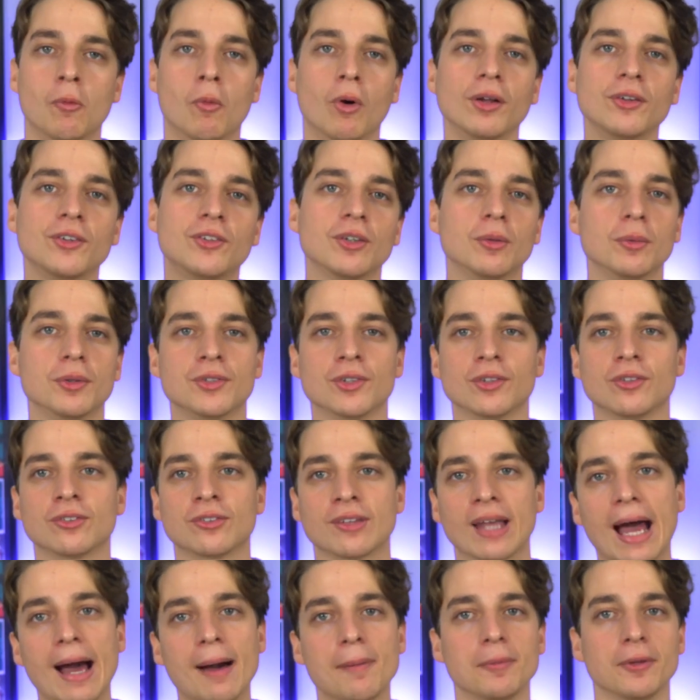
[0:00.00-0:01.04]
And once it was
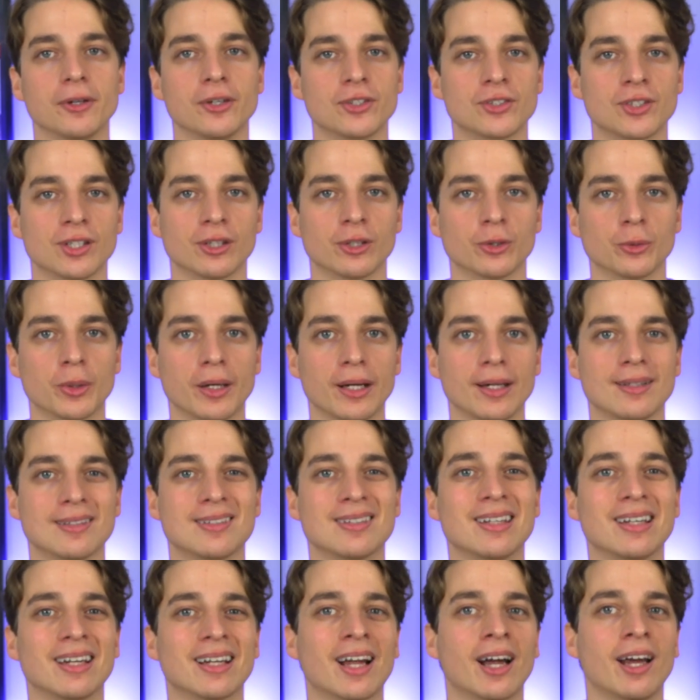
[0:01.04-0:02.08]
established in the race,
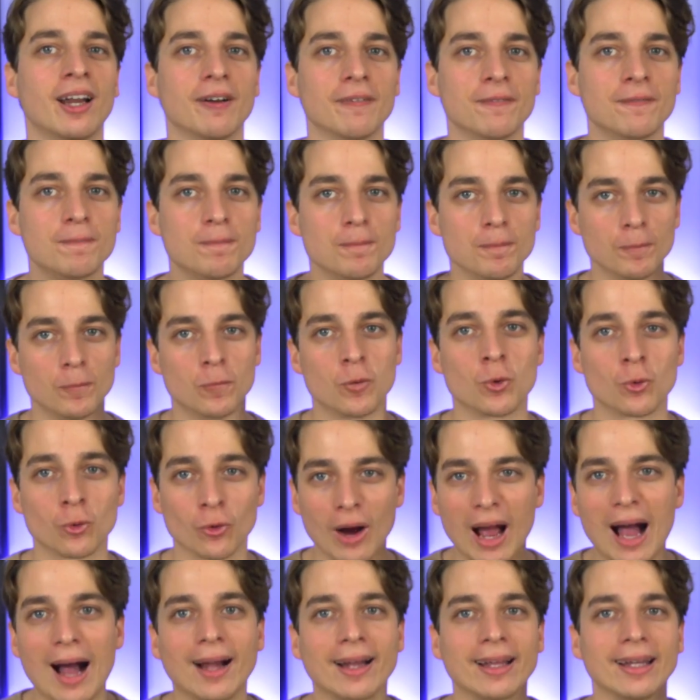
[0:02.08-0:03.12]
it kind of
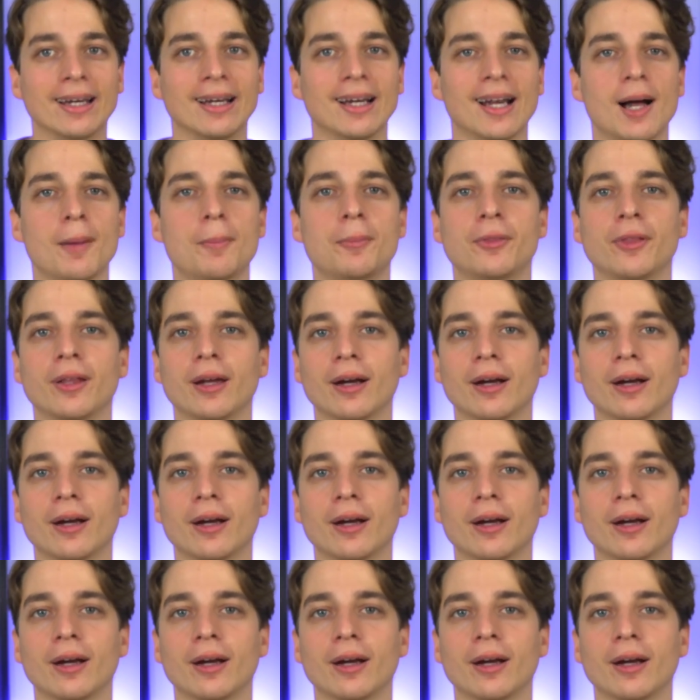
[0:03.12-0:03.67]
rocketed up